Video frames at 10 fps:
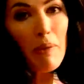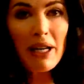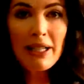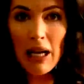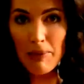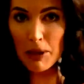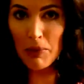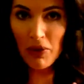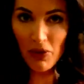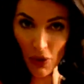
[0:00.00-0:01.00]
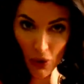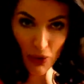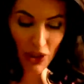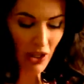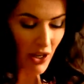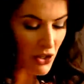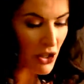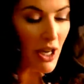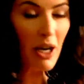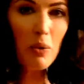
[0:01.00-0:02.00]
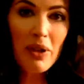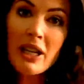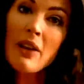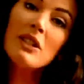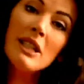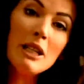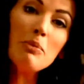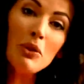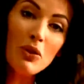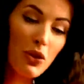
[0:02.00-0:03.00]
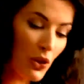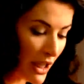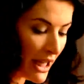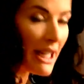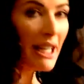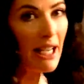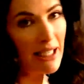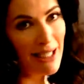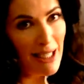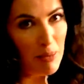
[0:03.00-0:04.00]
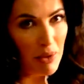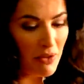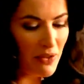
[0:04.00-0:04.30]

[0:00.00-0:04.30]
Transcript: about a tablespoon of cornstarch with another teaspoon of sugar and a teaspoon of